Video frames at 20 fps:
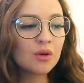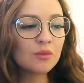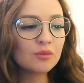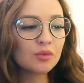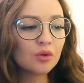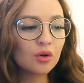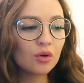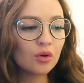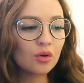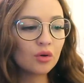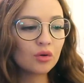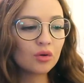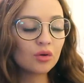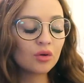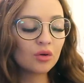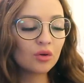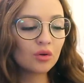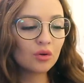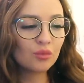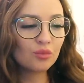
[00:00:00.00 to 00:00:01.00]
but
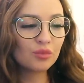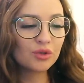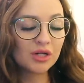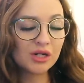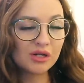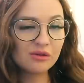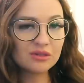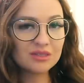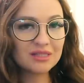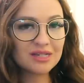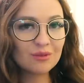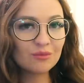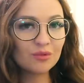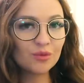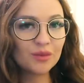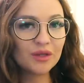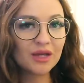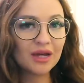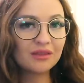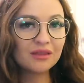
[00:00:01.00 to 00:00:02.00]
we don't know what time we'll
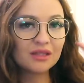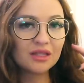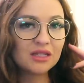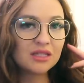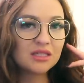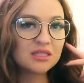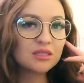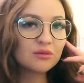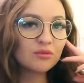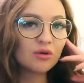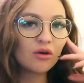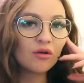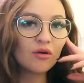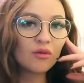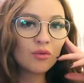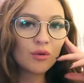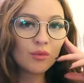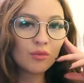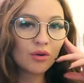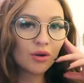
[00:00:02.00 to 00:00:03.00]
be getting the keys tomorrow.
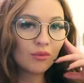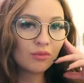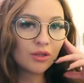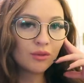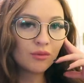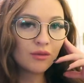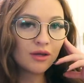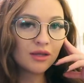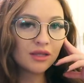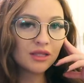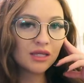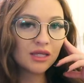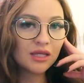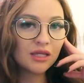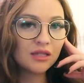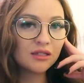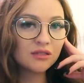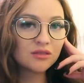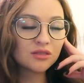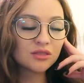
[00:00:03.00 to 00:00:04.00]
We probably won't get the
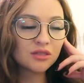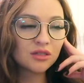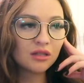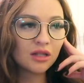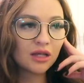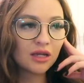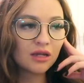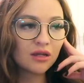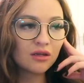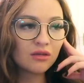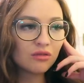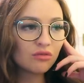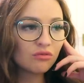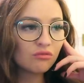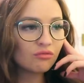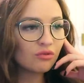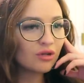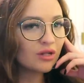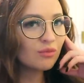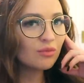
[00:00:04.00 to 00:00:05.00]
keys until like
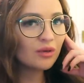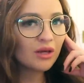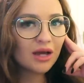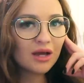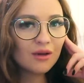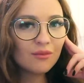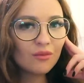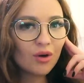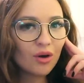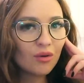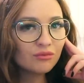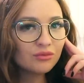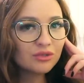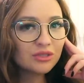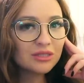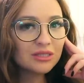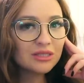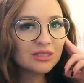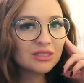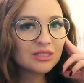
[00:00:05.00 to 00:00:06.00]
3 p.m.
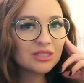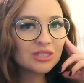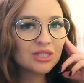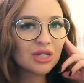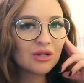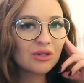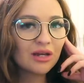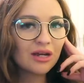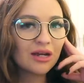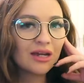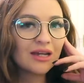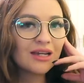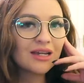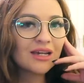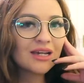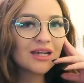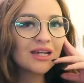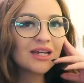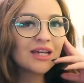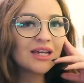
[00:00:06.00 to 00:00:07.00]
onwards. So like,
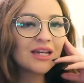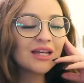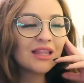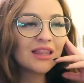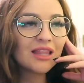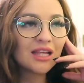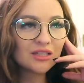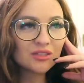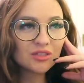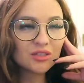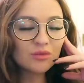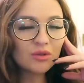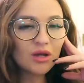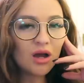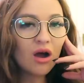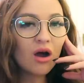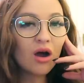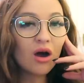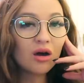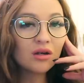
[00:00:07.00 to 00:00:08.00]
that's going to be
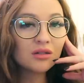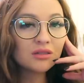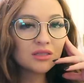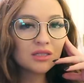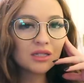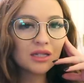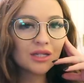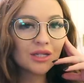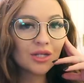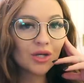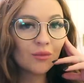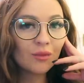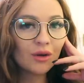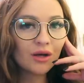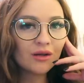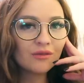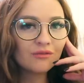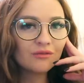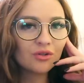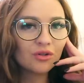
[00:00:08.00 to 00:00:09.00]
hard to like go
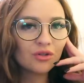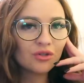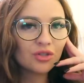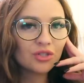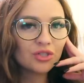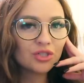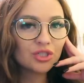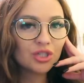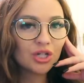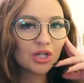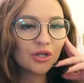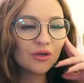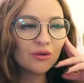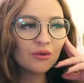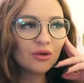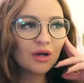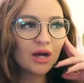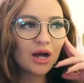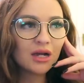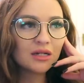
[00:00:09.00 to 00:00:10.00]
back and forth and
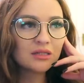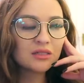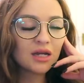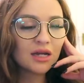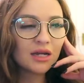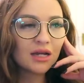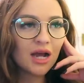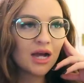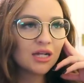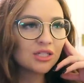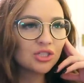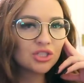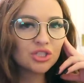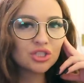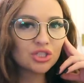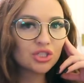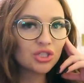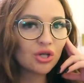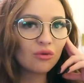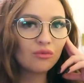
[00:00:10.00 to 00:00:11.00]
do. And like, I just
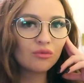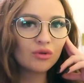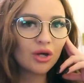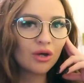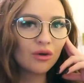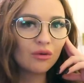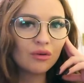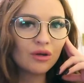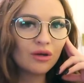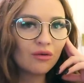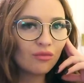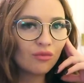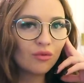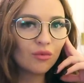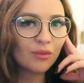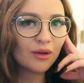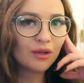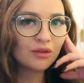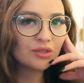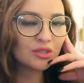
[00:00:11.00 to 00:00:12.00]
don't know if we'll
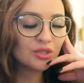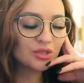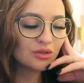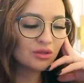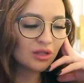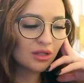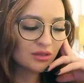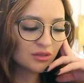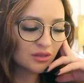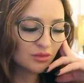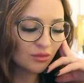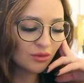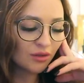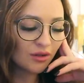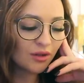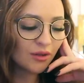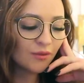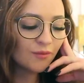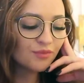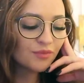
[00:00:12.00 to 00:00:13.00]
be able to do that
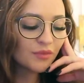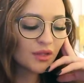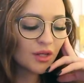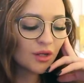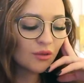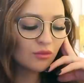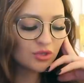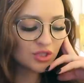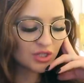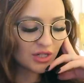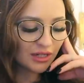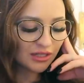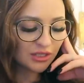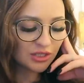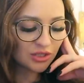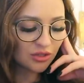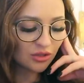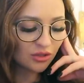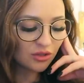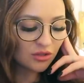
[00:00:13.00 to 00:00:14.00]
tomorrow, which kind of
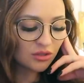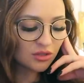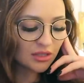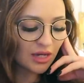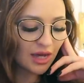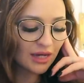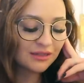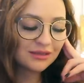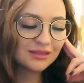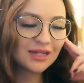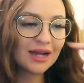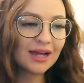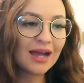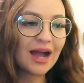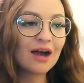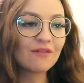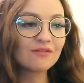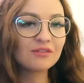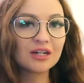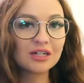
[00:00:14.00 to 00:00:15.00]
sucks. And I
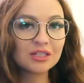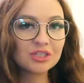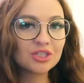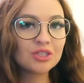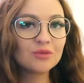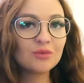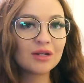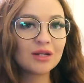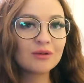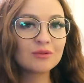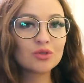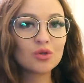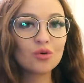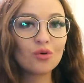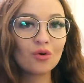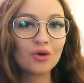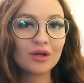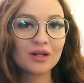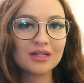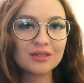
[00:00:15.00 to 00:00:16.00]
haven't actually been able to
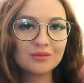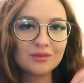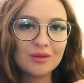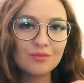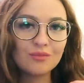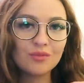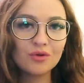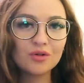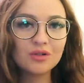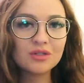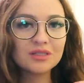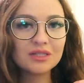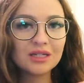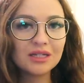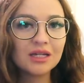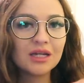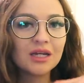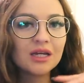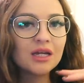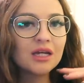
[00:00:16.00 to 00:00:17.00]
organise my books
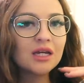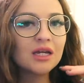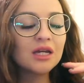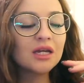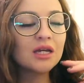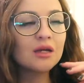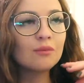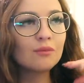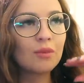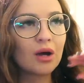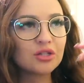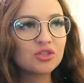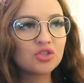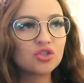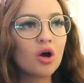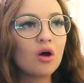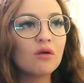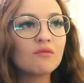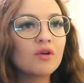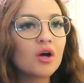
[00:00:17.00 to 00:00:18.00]
like by
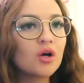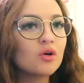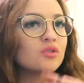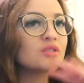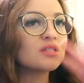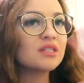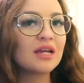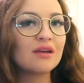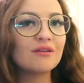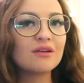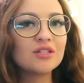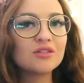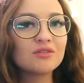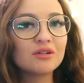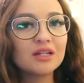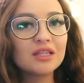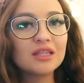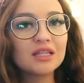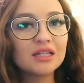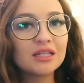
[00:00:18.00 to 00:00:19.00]
genre or series or
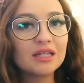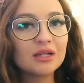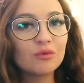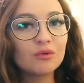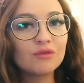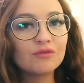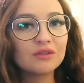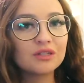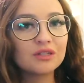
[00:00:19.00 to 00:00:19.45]
anything. Like, we've